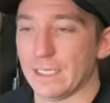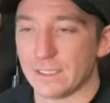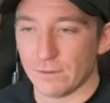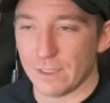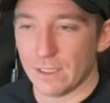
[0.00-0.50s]

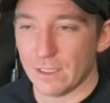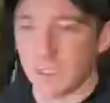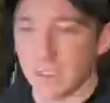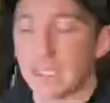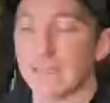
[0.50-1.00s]
so uh,
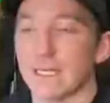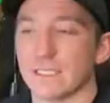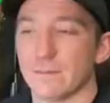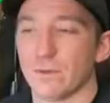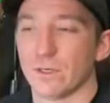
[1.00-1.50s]
Nathan has
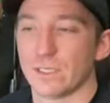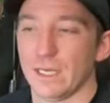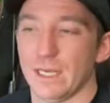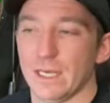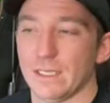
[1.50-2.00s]
the Merc,
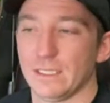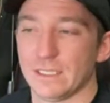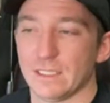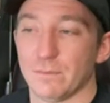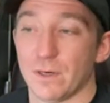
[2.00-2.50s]
and he
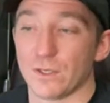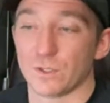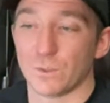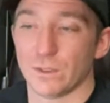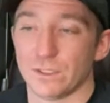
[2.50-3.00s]
says it butters
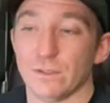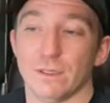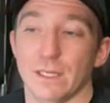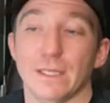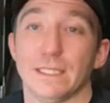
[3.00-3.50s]
well too. It,
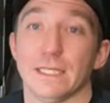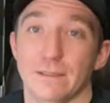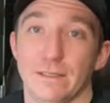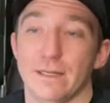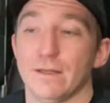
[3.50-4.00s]
it did
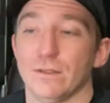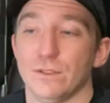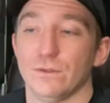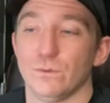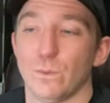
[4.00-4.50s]

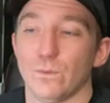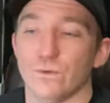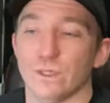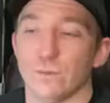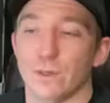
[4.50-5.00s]
do
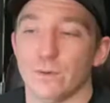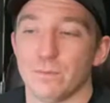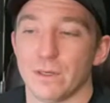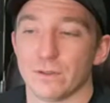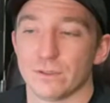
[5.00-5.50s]
really well with
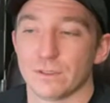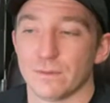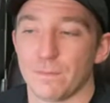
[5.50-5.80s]
butters.